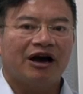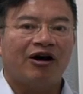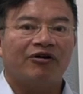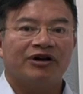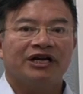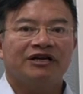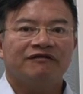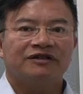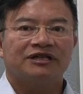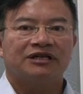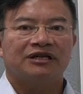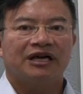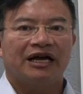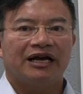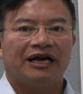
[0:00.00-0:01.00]

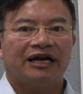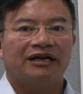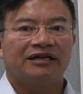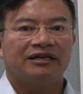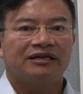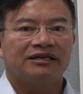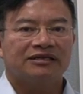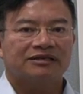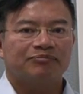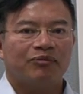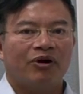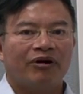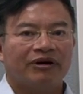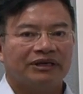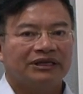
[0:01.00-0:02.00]
However, at this
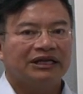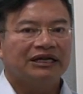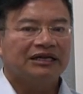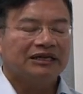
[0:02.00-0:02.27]
point,